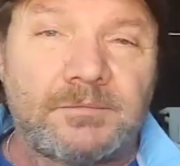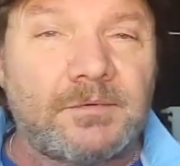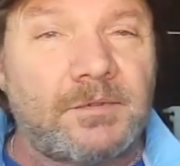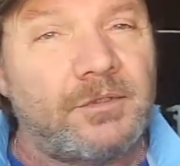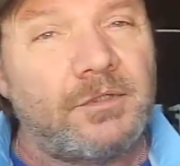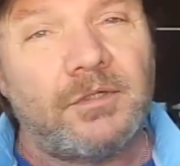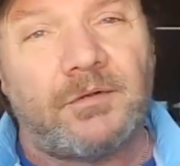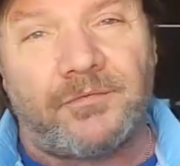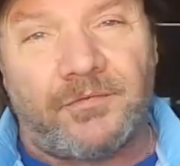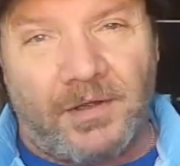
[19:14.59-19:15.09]

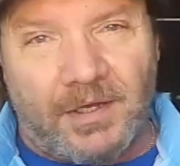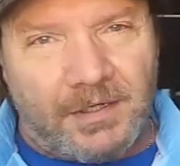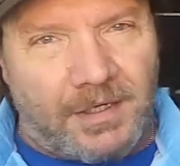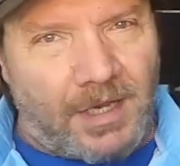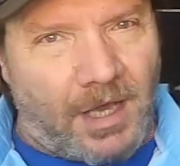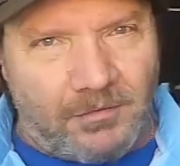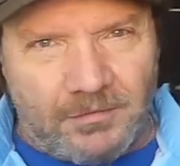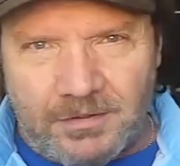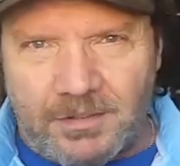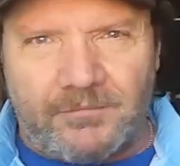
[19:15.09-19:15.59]
You'll find
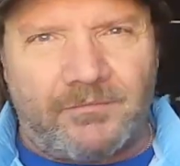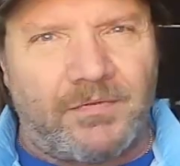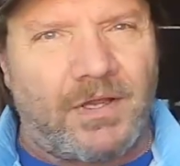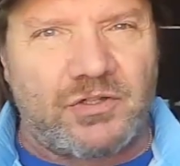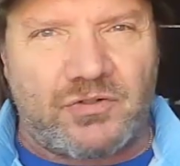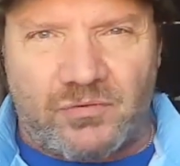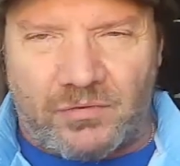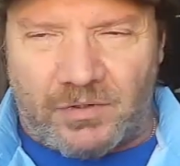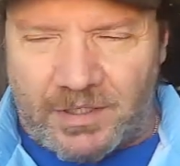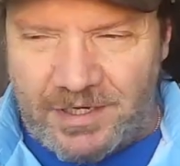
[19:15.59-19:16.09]
out
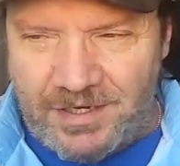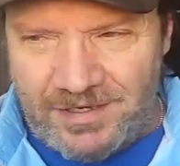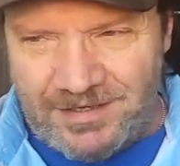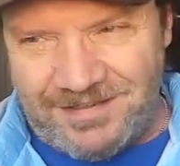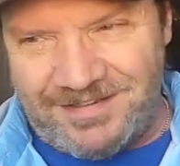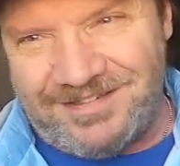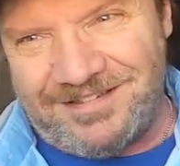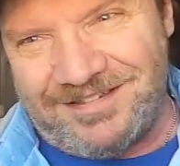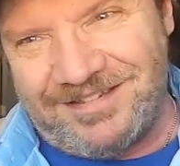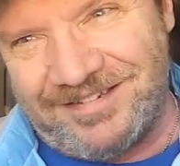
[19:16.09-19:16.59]
eventually.
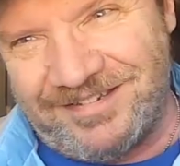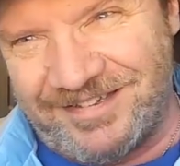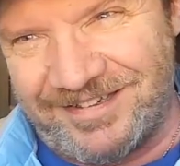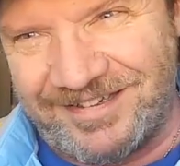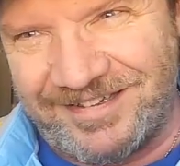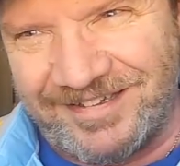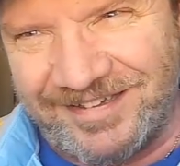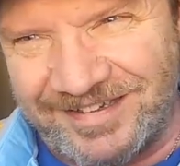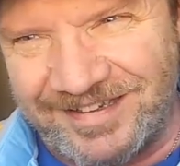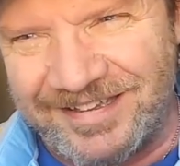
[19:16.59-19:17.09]

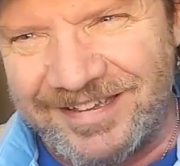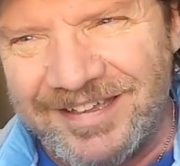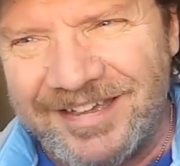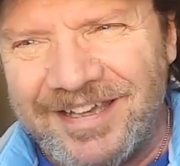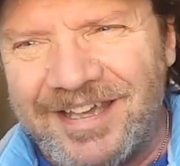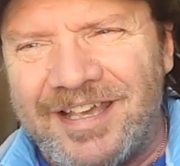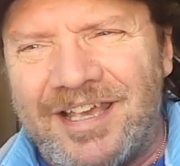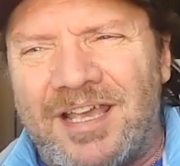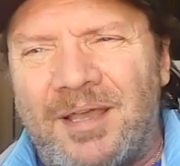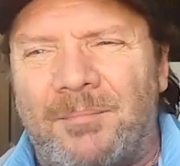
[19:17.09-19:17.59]

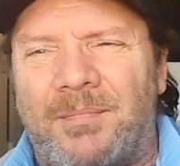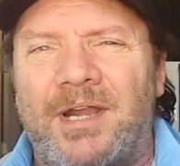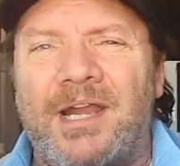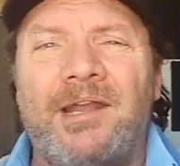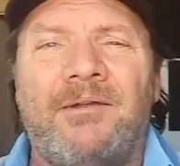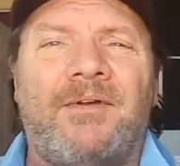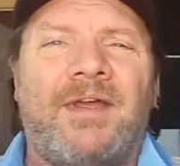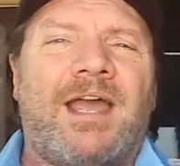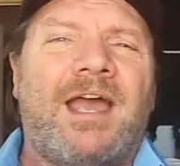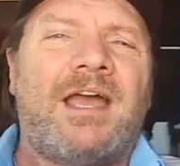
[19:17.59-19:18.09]
But
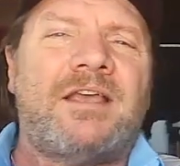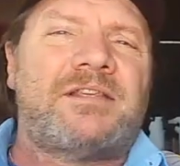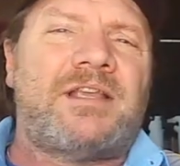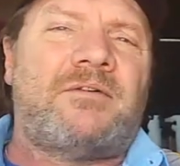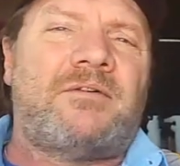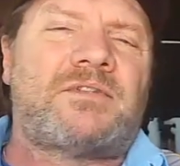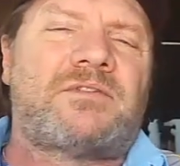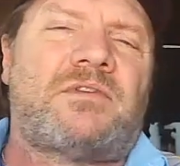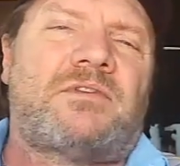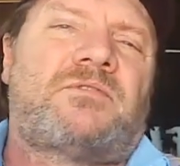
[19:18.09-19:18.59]
anyway, guys, that
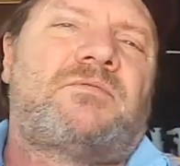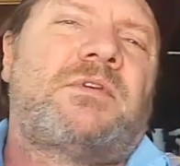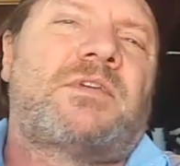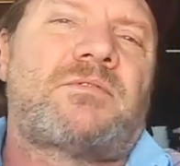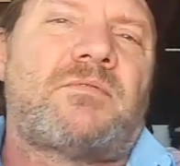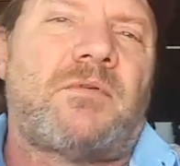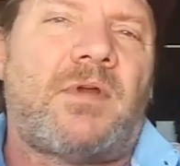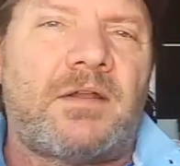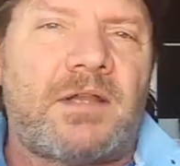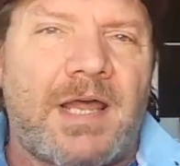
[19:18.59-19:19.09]
was this week's
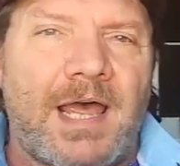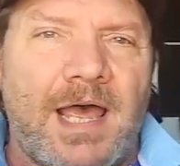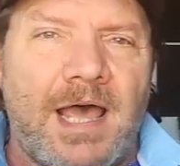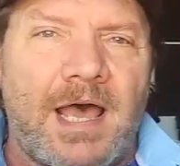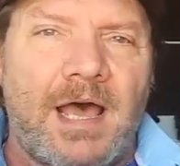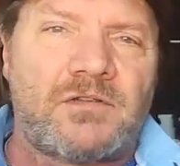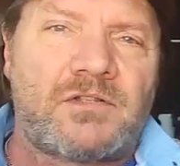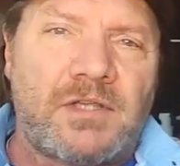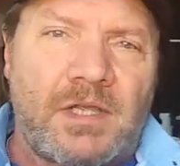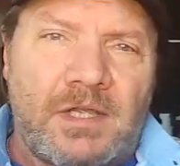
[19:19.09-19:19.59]
Around the
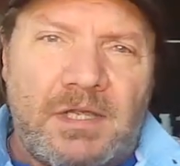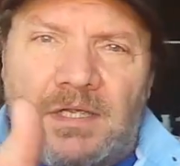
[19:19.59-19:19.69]
House.